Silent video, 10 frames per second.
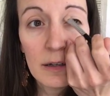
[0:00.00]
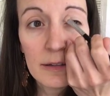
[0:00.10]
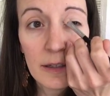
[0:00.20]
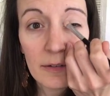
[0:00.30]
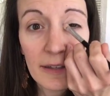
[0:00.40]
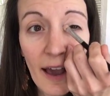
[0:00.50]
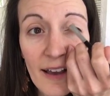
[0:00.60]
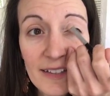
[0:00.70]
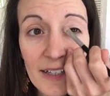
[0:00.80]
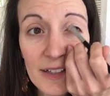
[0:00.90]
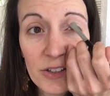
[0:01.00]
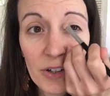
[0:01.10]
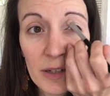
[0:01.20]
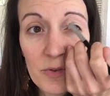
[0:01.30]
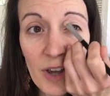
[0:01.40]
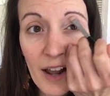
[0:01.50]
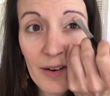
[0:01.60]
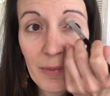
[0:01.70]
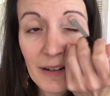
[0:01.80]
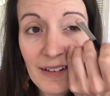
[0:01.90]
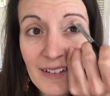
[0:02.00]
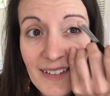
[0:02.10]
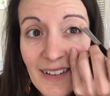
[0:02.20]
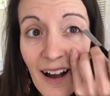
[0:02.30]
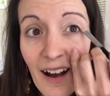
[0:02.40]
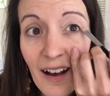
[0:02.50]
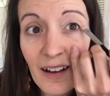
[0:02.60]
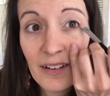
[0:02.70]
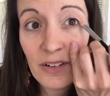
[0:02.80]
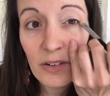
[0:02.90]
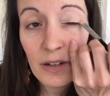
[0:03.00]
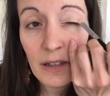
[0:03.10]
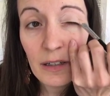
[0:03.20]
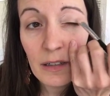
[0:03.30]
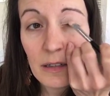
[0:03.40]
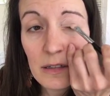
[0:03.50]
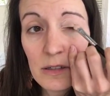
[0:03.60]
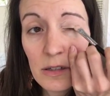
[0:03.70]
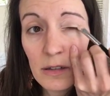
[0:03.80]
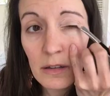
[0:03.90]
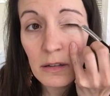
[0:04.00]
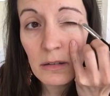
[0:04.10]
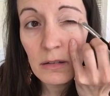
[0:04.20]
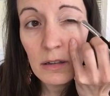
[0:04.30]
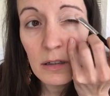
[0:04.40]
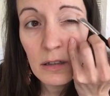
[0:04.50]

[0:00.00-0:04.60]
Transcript: So yes, it's a cream shadow, but it is not going to